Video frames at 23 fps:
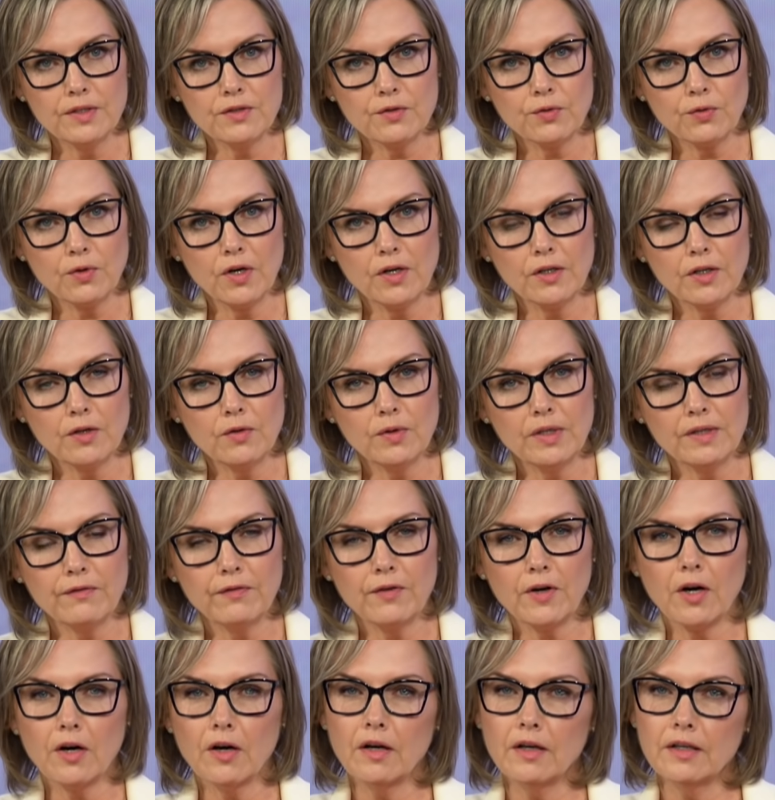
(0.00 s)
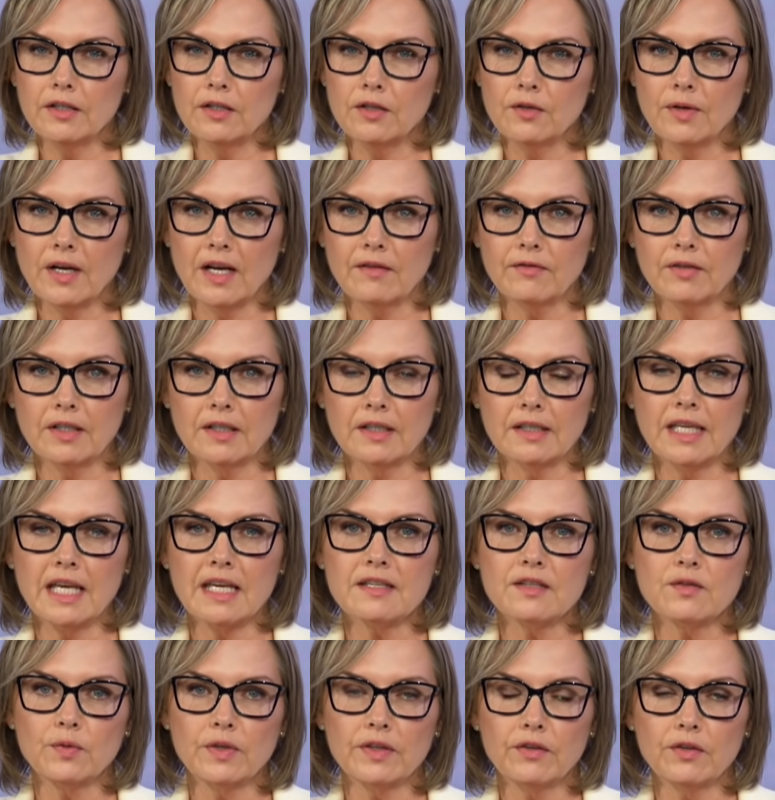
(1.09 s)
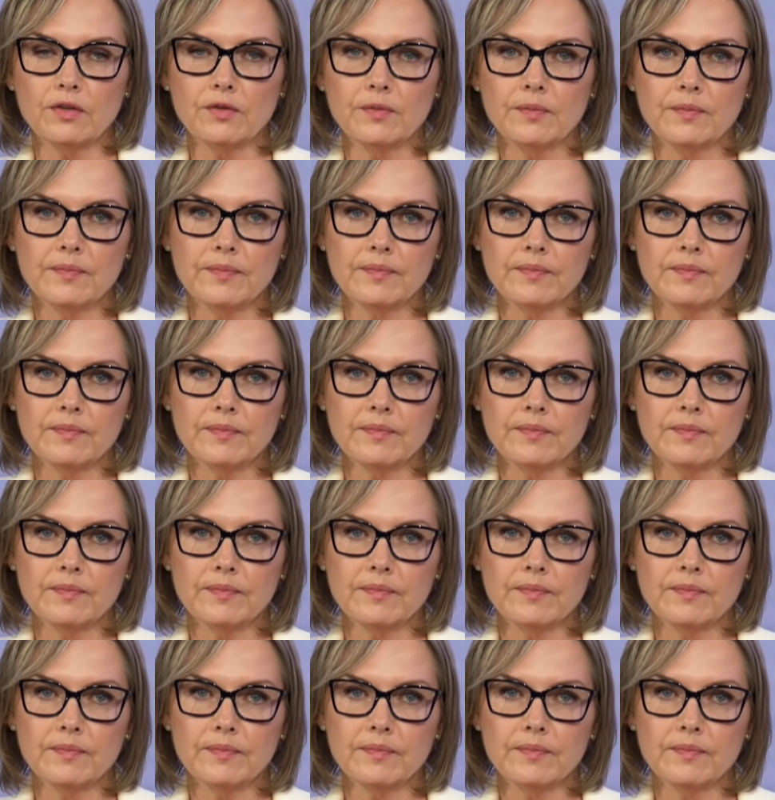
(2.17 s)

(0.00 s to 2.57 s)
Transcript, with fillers: in Toronto. Farah, you have a guest with you.